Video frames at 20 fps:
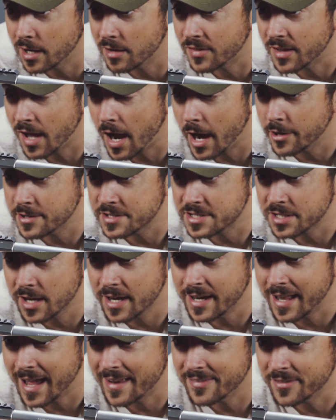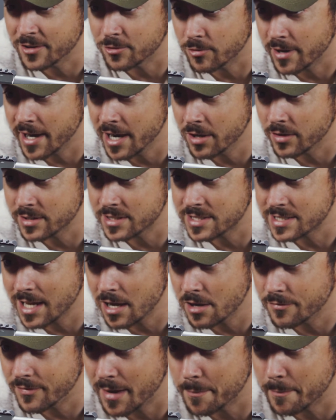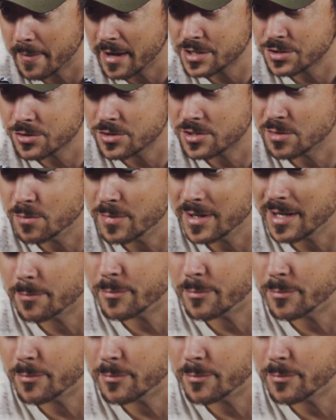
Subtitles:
of the iron sight and the rail itself, I measured to be